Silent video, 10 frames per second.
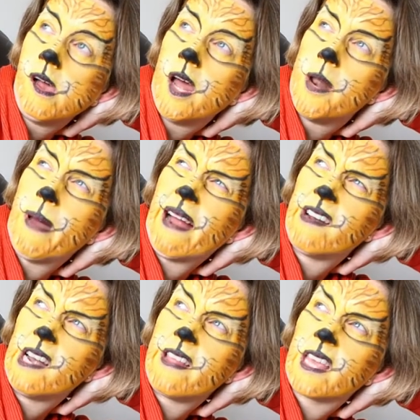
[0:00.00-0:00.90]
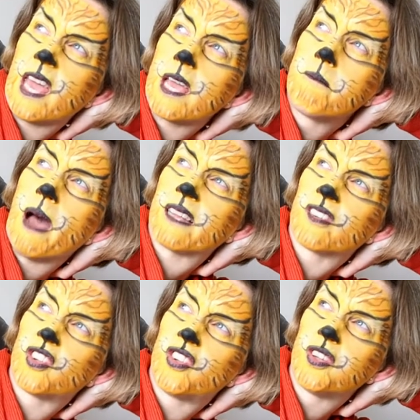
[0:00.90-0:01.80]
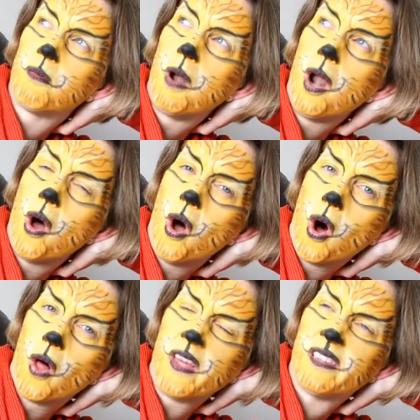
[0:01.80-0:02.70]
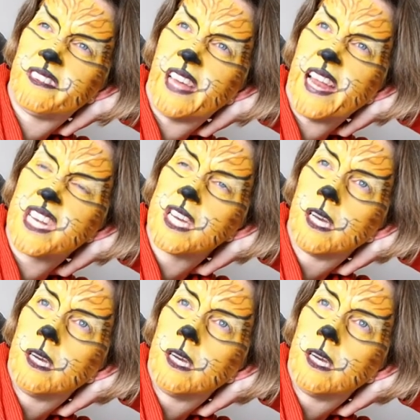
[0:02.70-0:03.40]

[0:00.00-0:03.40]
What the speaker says: And apparently the king passed some law that said